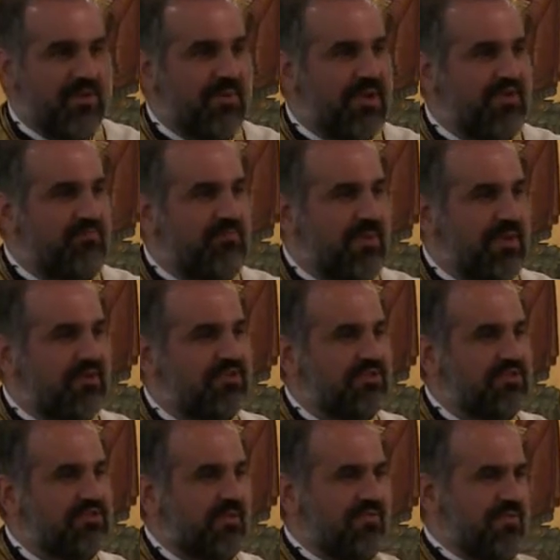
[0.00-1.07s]
We have
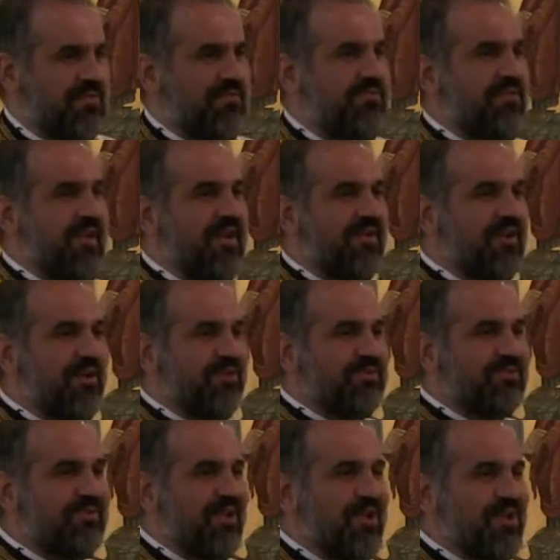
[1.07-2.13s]
pictures of the
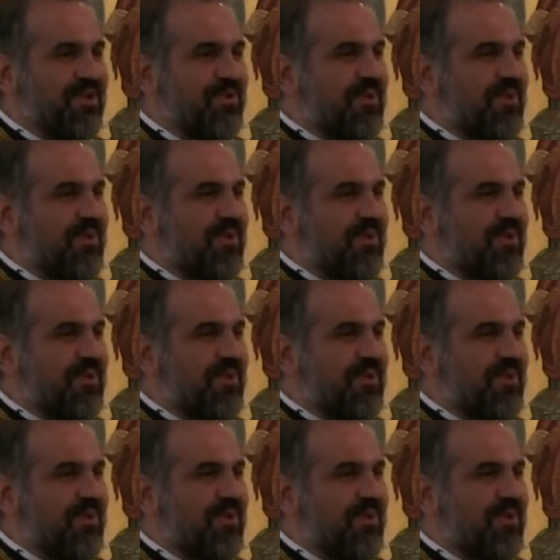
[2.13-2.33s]
pharaohs.